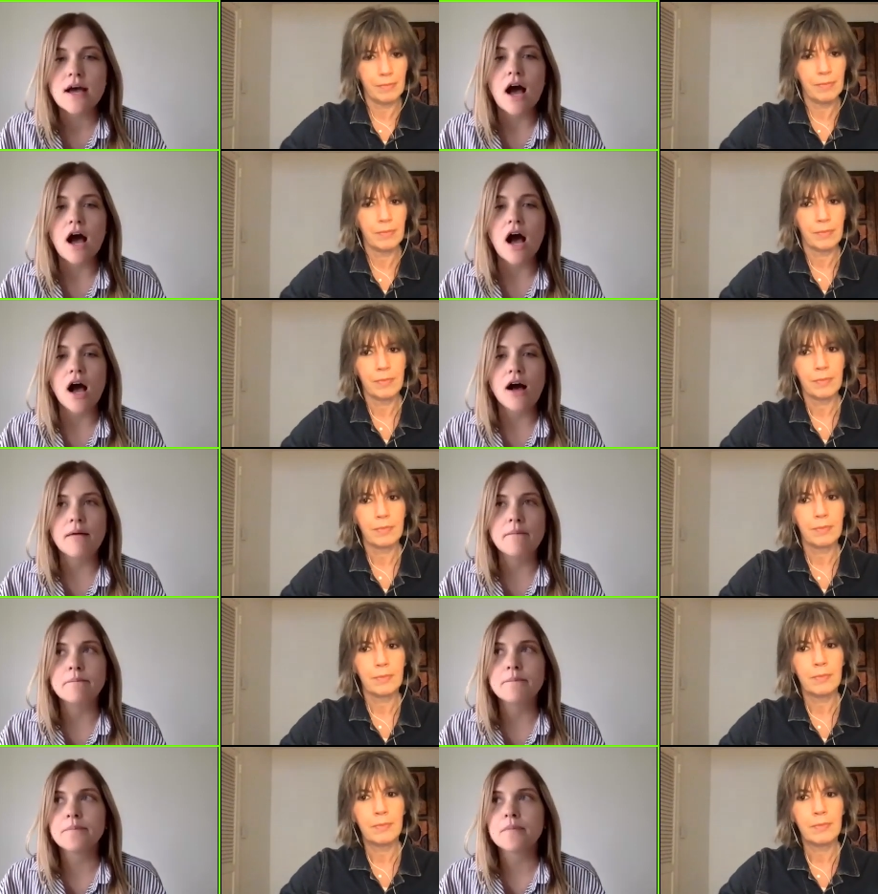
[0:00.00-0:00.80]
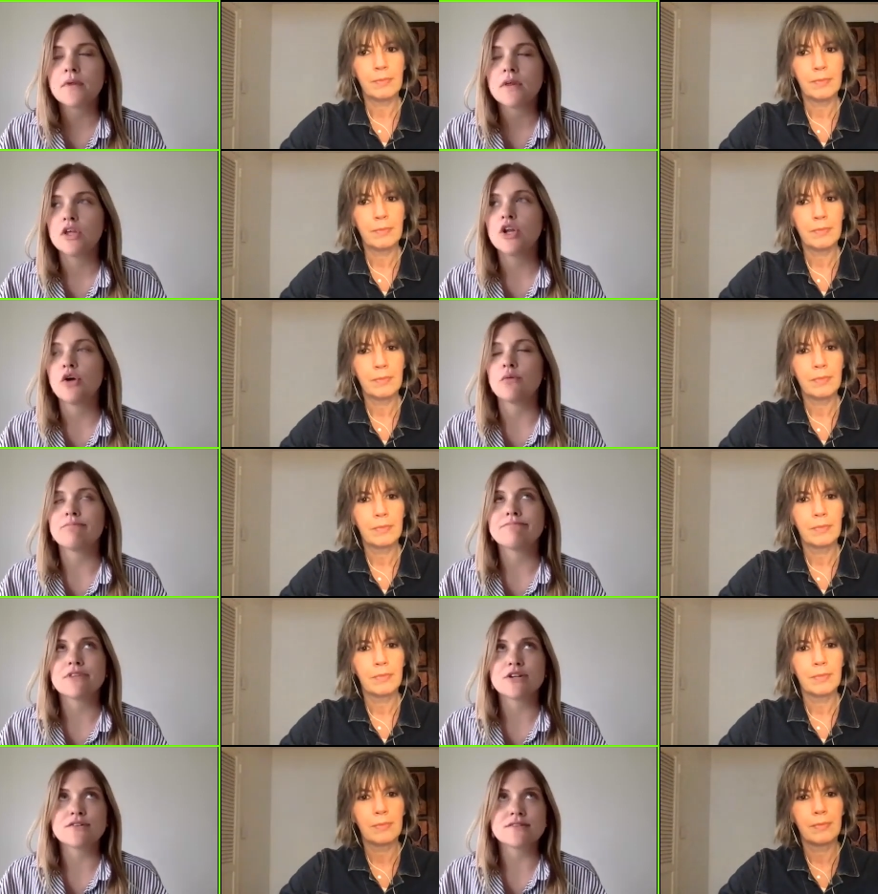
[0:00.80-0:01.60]
Speaker 1: um, you know,
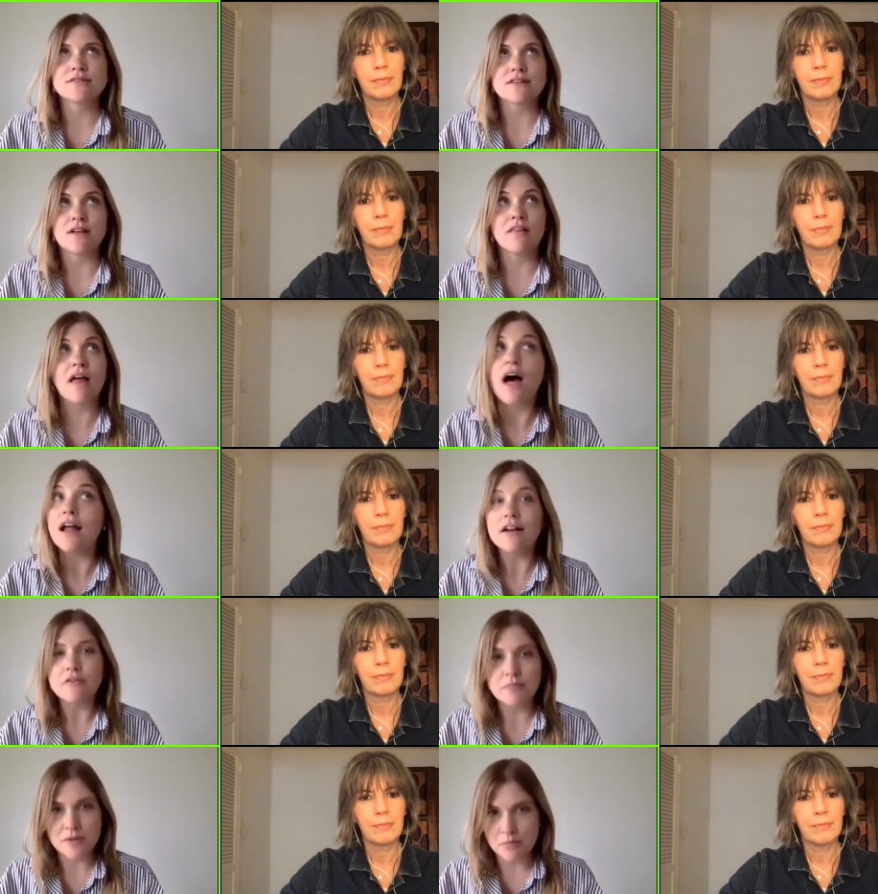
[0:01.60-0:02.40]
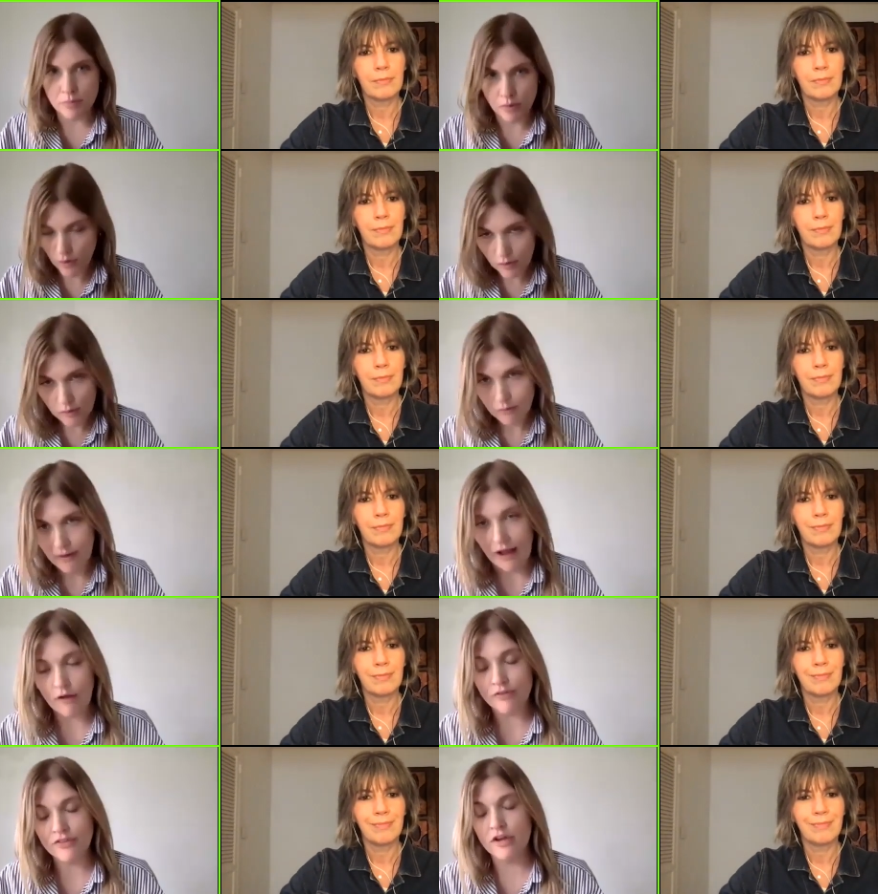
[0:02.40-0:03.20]
there's a lot of people
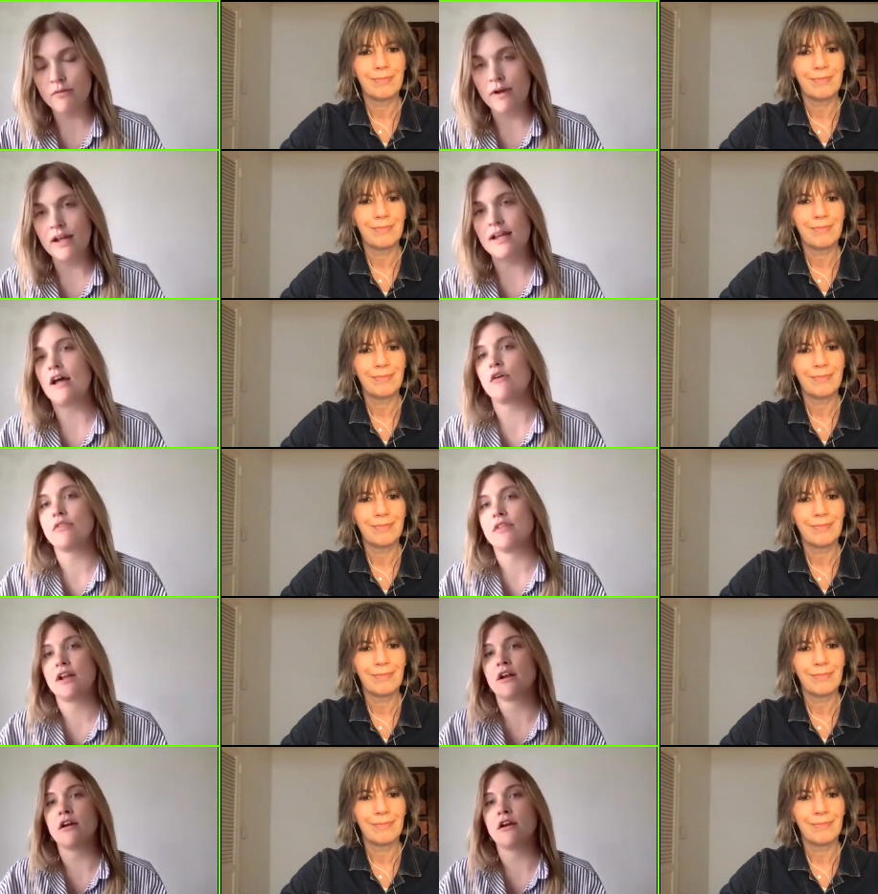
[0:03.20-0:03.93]
out there right now that